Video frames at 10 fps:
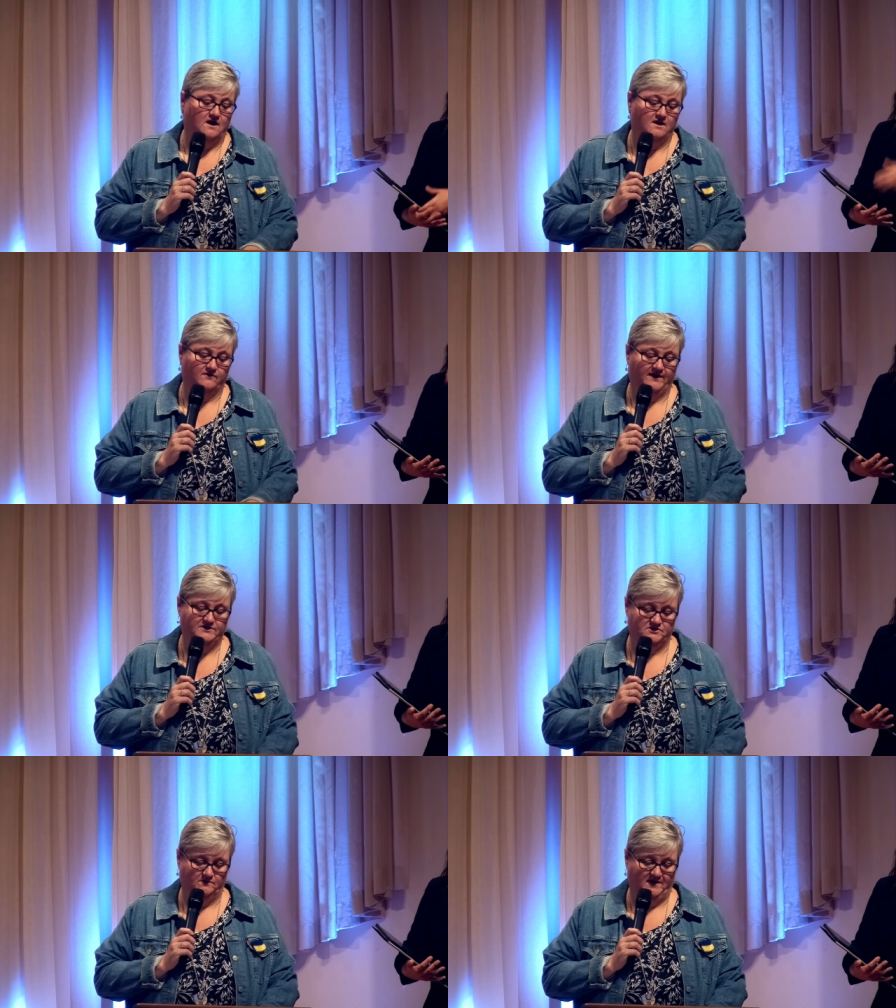
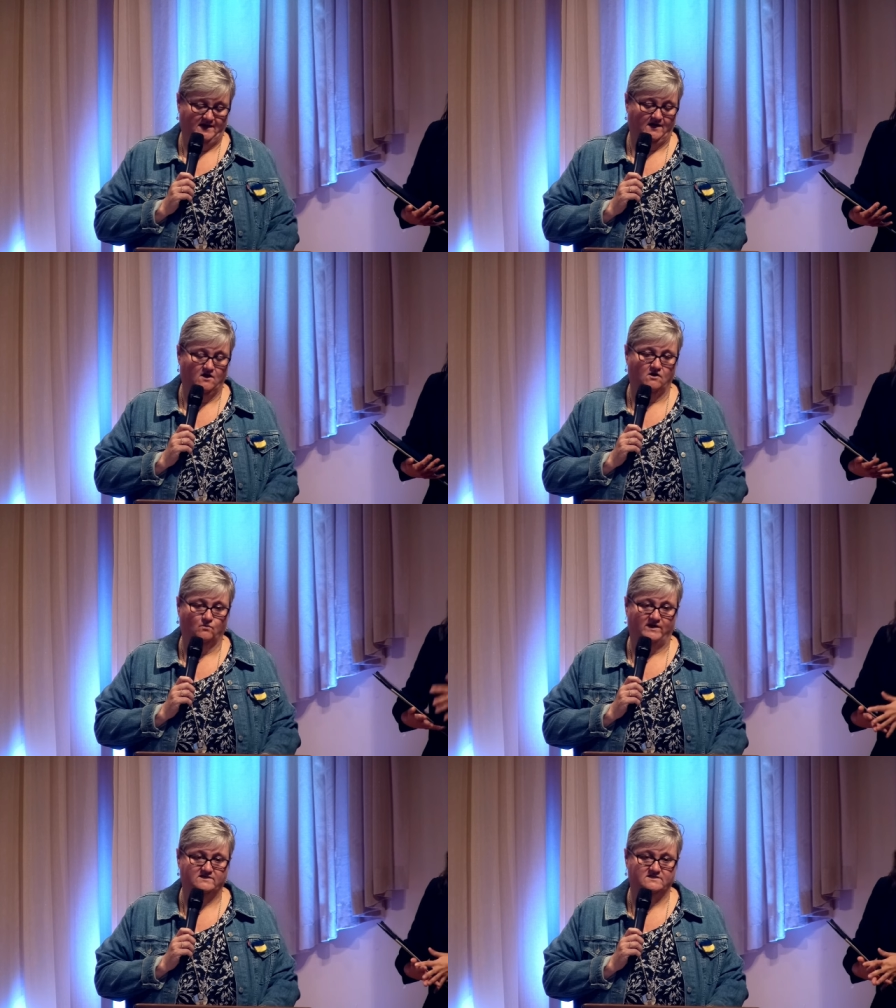congregational meeting
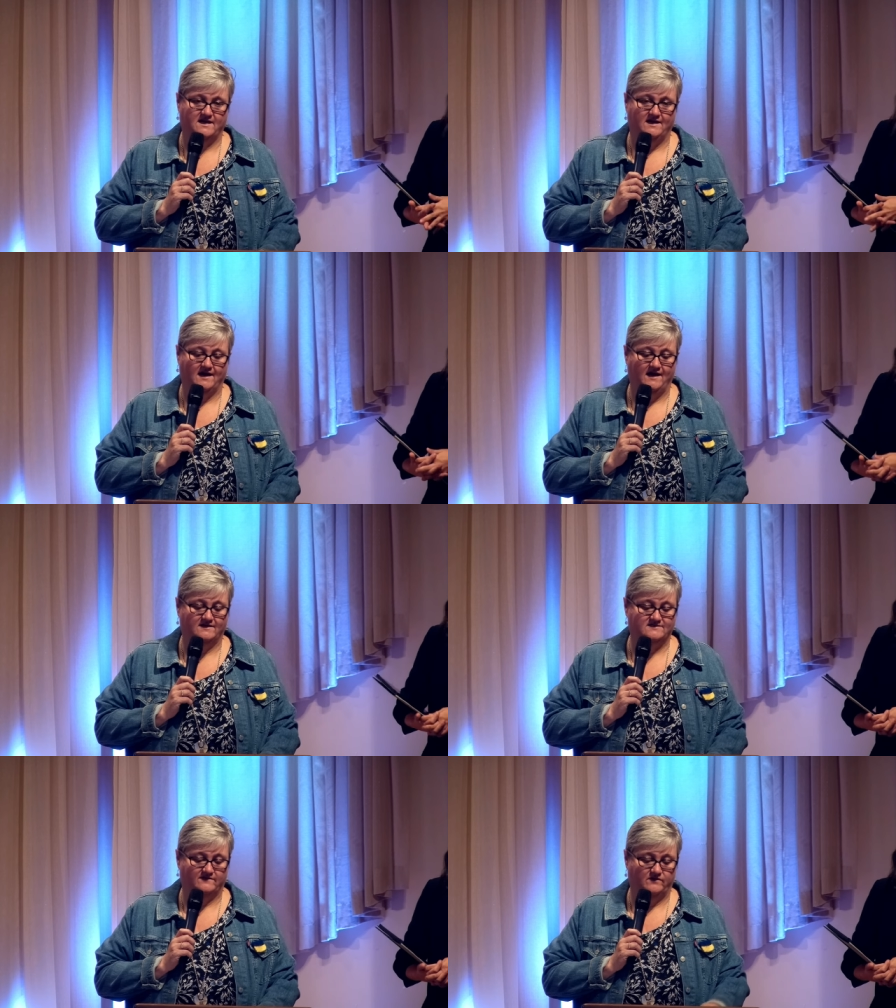on Wednesday
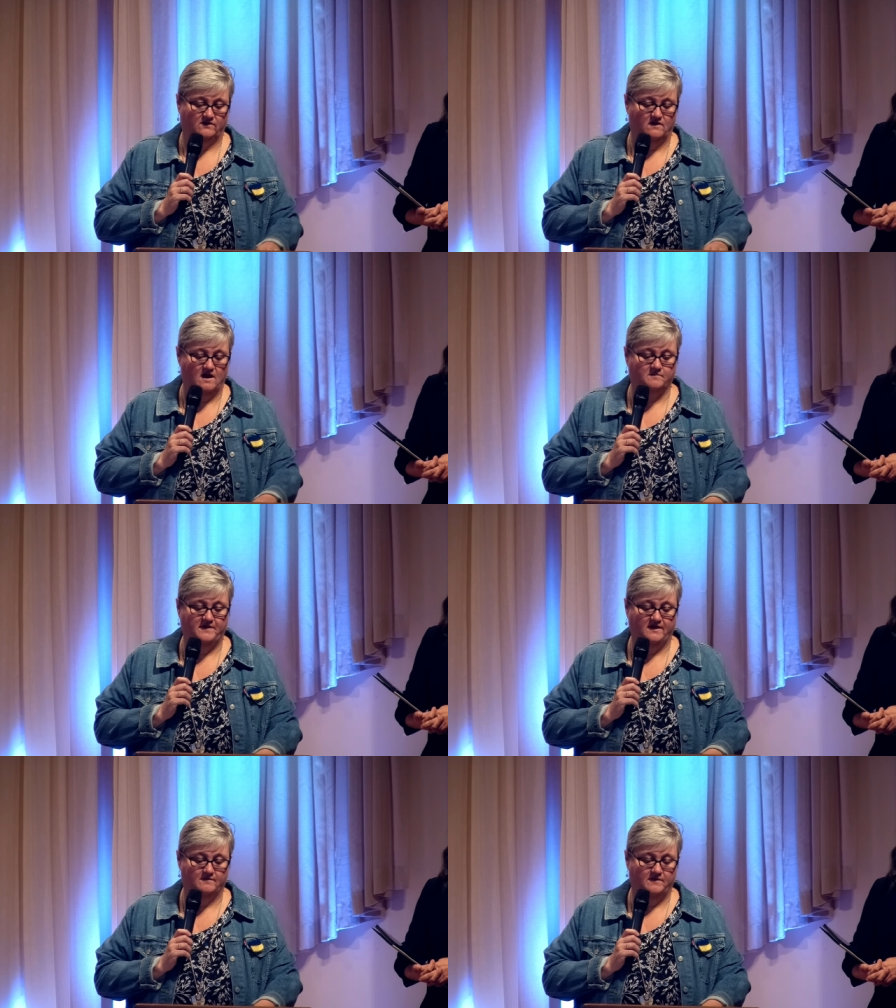night at 7 o'clock
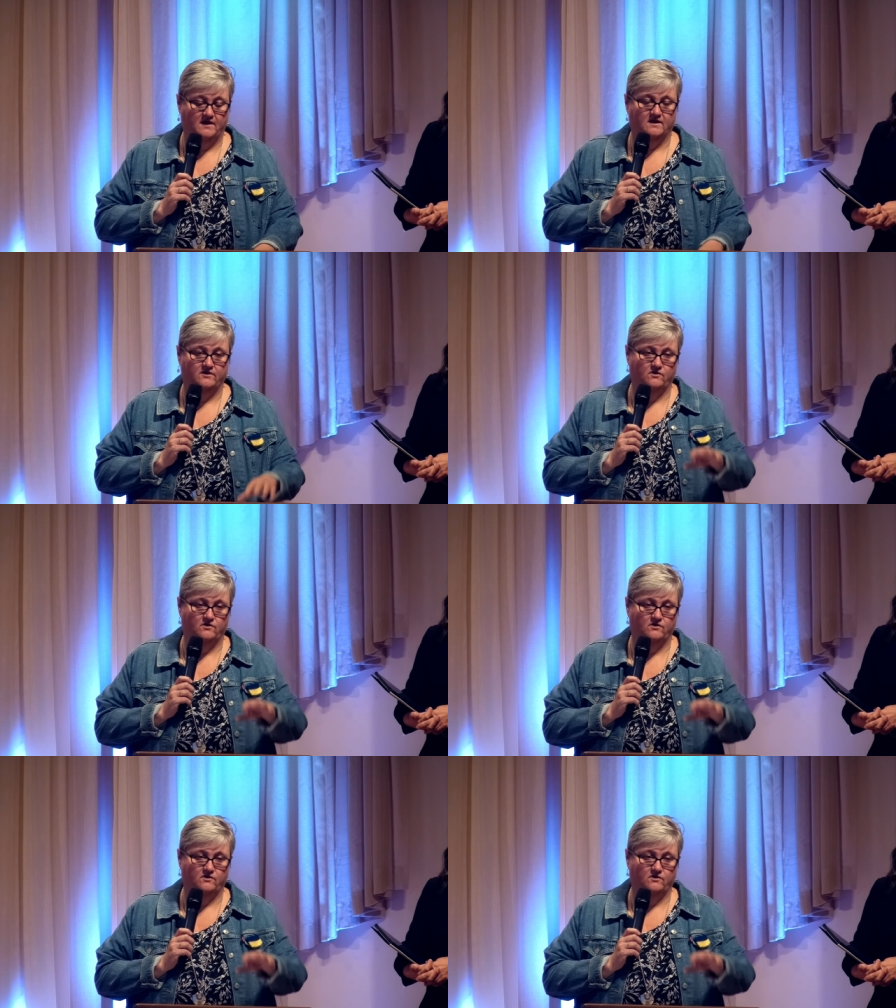p.m.